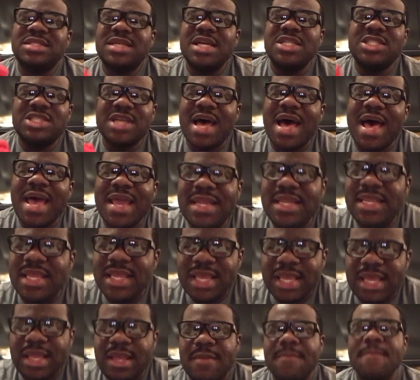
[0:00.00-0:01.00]
Touch
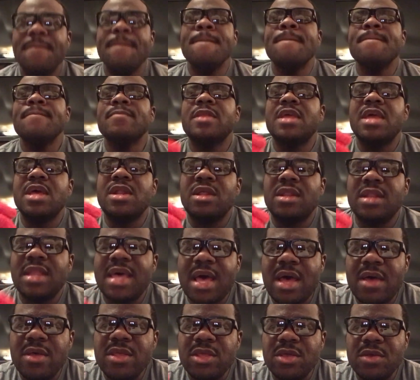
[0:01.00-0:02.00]
ID it allows
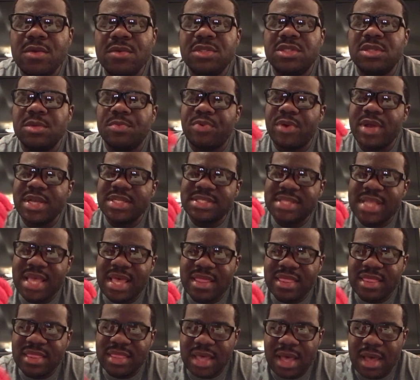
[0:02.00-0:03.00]
allow you to press
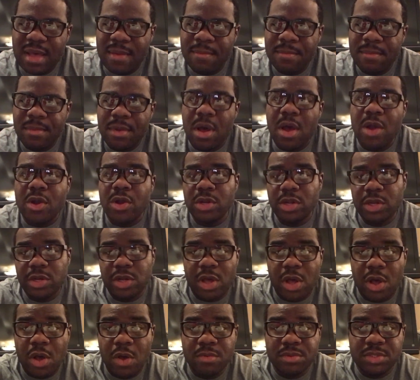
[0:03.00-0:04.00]
that thumb on your
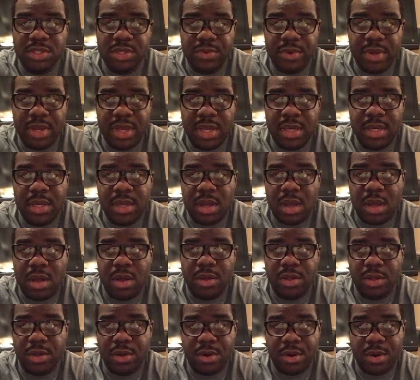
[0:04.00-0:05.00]
little home screen
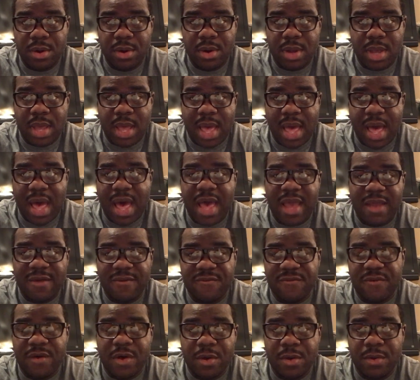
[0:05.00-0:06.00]
on your
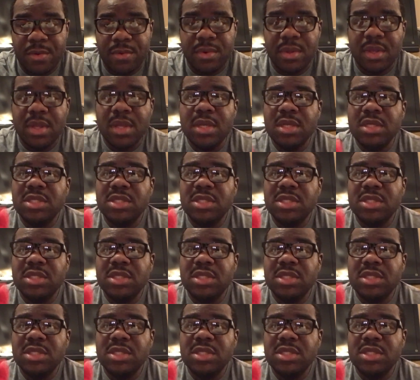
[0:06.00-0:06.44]
iPhone.